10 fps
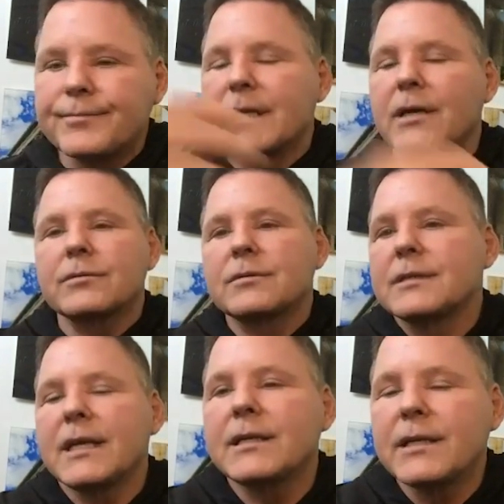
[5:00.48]

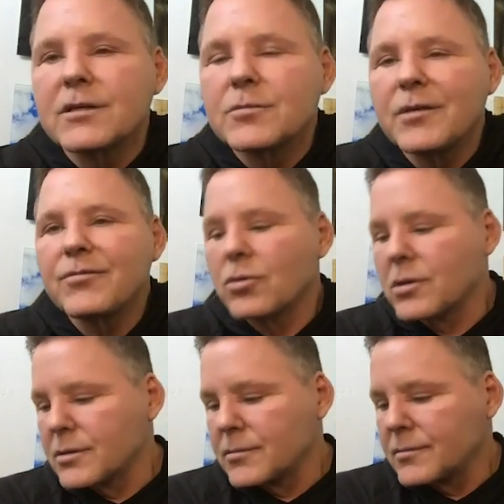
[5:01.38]
10 years
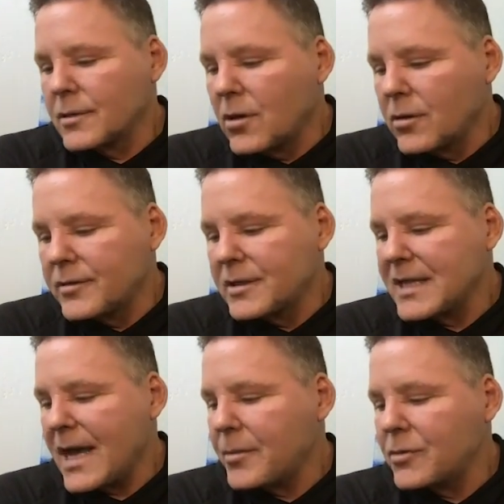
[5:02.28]
before all of this
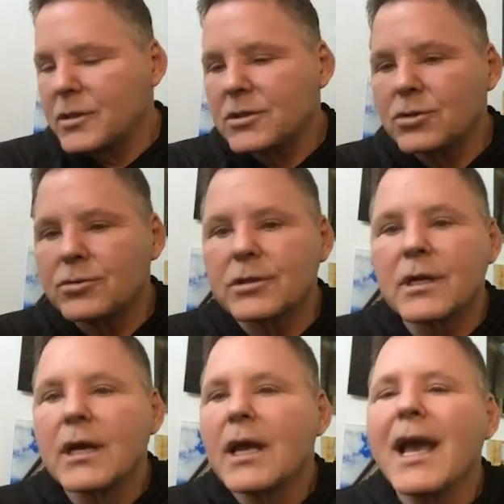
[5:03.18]
happened with Junior.